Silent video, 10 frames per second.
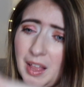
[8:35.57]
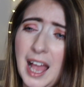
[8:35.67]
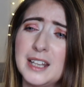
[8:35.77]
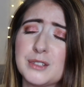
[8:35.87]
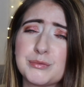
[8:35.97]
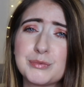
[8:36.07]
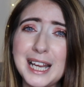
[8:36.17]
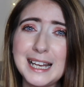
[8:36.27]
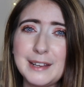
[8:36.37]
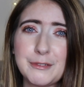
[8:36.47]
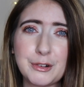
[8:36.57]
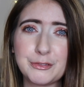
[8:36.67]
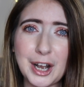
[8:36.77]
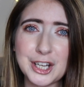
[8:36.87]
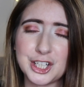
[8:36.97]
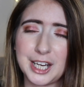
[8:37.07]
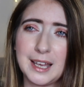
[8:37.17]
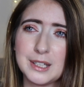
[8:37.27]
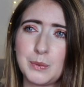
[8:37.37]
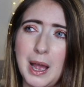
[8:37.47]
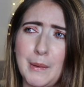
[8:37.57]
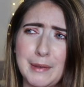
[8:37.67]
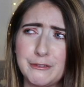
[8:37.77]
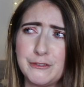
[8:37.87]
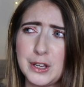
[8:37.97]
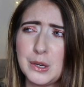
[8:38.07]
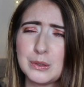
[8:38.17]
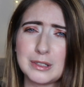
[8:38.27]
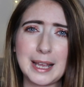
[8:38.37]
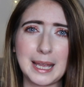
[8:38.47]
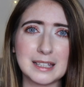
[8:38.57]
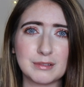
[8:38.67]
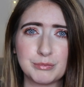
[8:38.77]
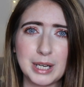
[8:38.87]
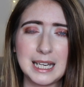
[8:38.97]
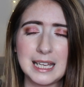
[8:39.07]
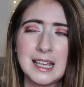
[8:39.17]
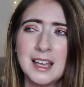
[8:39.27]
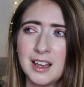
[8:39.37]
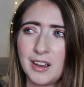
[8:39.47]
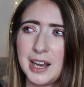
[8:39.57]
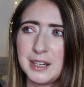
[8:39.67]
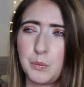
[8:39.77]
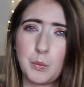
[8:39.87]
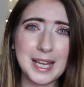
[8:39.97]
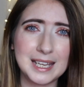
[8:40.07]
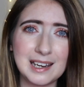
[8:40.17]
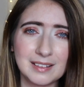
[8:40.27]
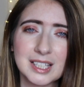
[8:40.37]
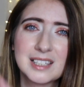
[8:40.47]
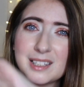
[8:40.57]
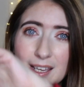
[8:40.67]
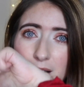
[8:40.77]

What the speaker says: And it's really refreshing as well. It feels like it's really kind of waking the skin